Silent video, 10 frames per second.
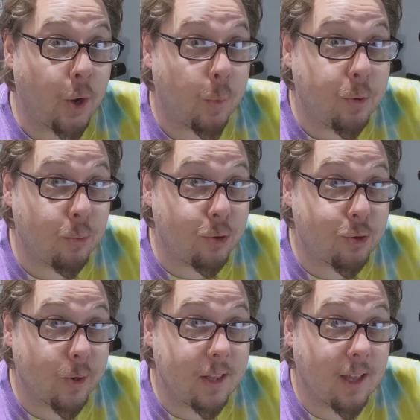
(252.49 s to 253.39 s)
I hope you
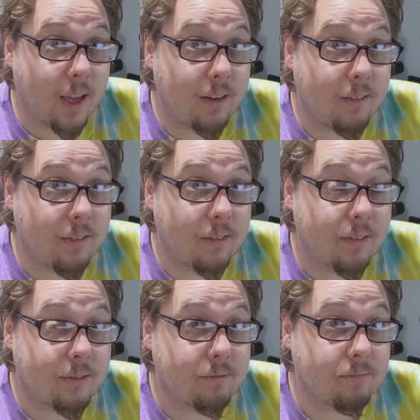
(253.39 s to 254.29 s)
enjoyed that.
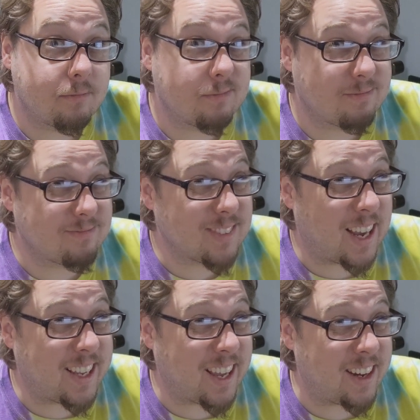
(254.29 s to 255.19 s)

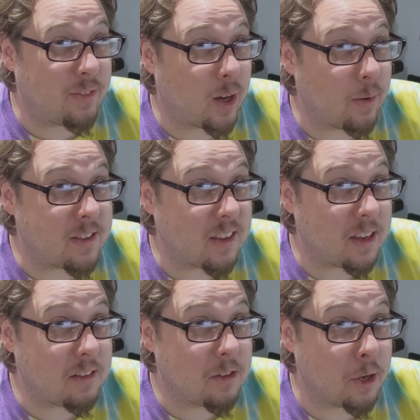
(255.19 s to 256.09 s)
I kind of
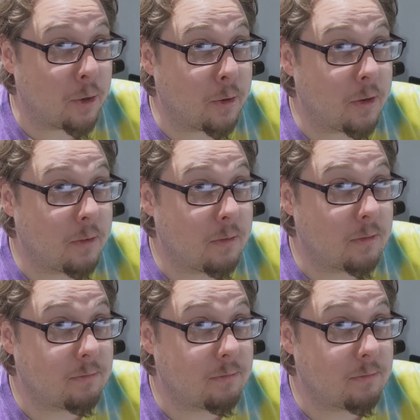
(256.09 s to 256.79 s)
always like Toad,